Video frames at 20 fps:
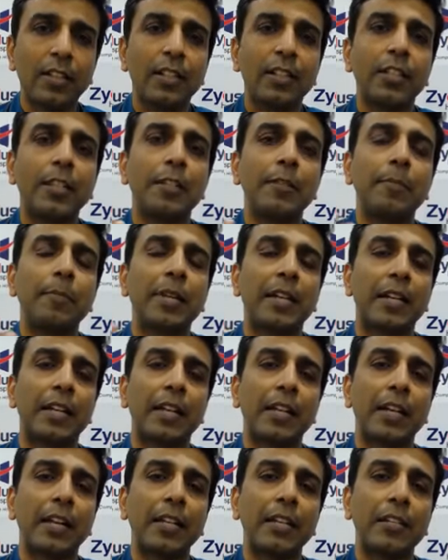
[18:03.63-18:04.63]
he
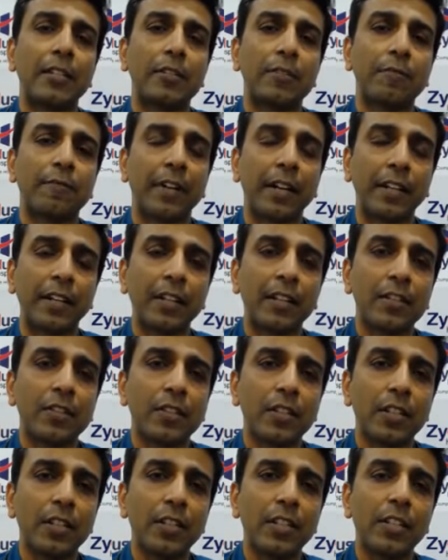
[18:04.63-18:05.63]
paralyzed
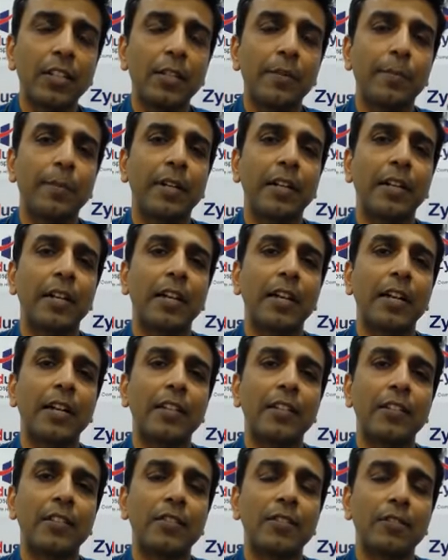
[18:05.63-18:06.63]
financially, he
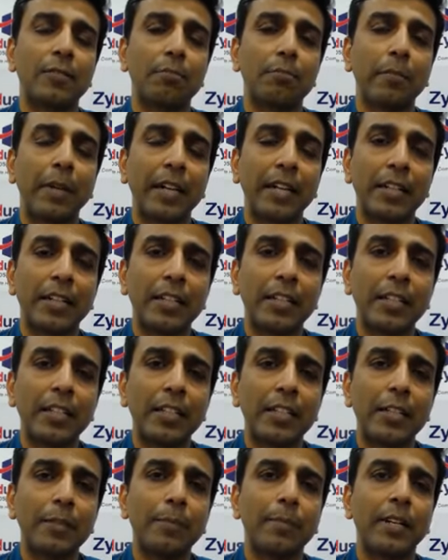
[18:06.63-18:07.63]
paralyzed mentally,
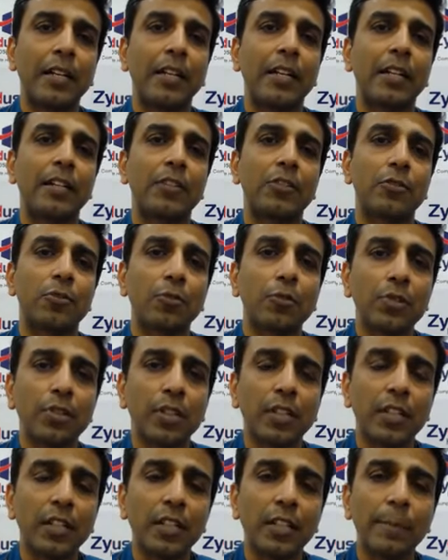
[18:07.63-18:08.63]
he paralyzed
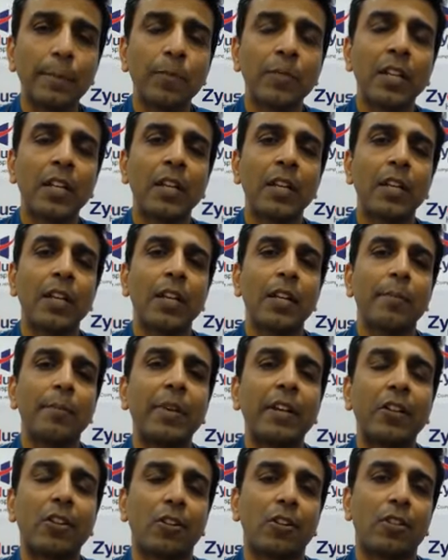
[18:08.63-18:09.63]
socially,
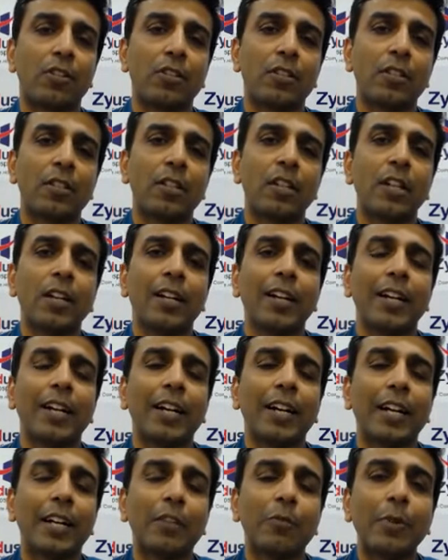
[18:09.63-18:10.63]
because
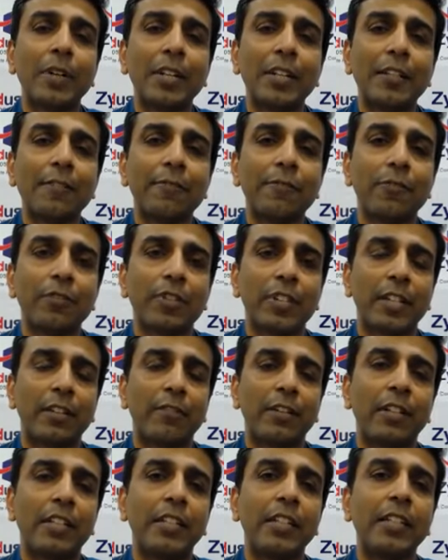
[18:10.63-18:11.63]

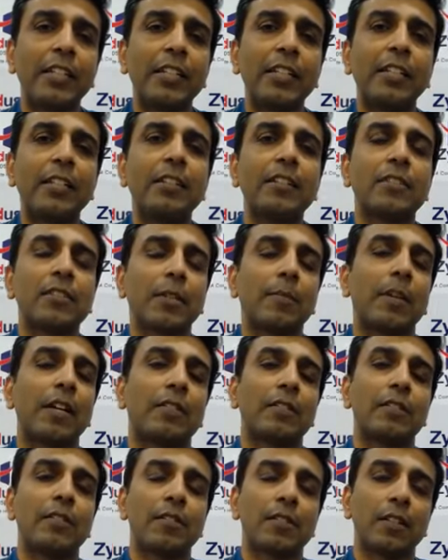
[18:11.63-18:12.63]
24/7 he needs some
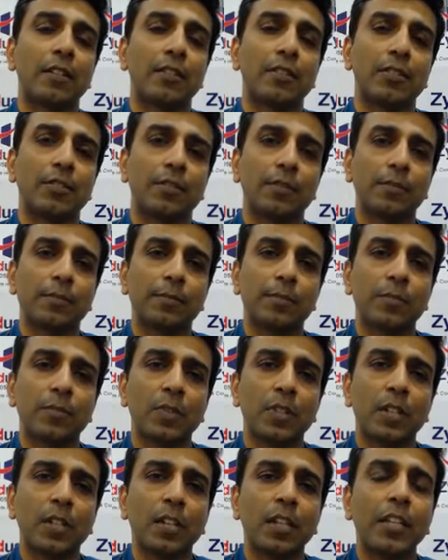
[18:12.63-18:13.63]
assistance.
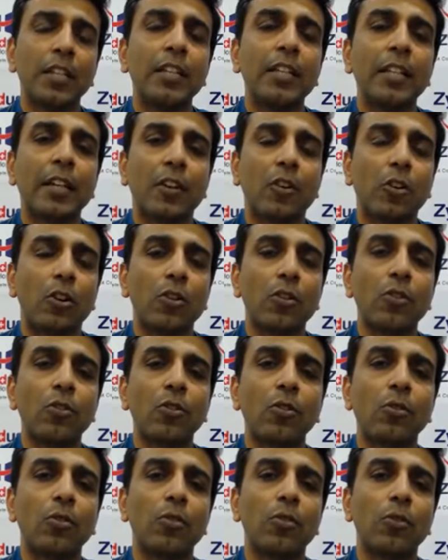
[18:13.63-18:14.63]
He cannot
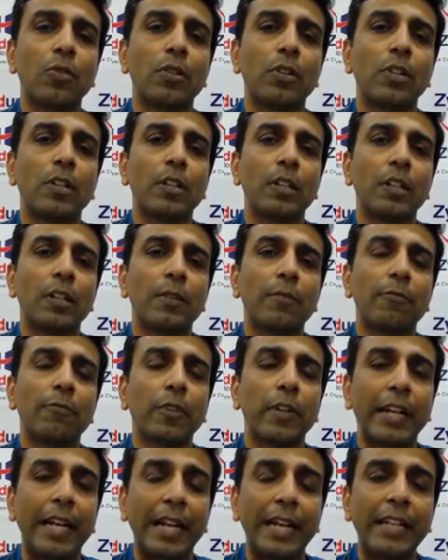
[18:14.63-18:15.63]
go
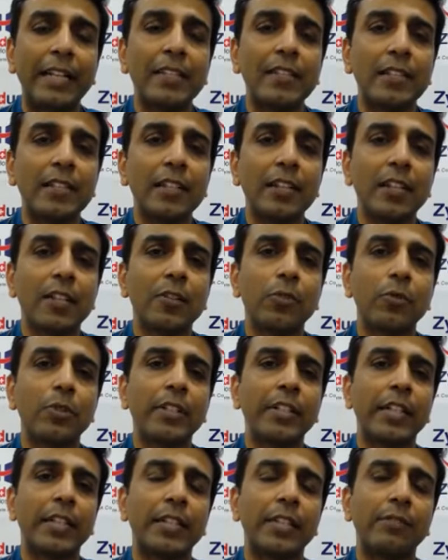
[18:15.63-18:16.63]
for any single
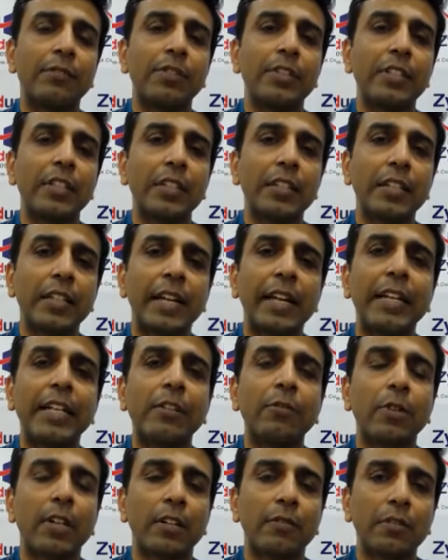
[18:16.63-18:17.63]
routine activity
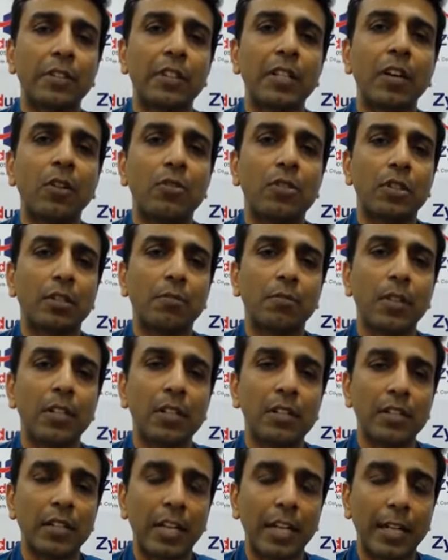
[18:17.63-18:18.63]
anywhere without
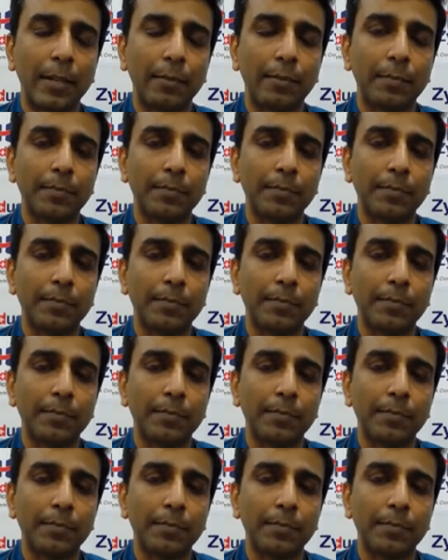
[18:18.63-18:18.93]
somebody's help.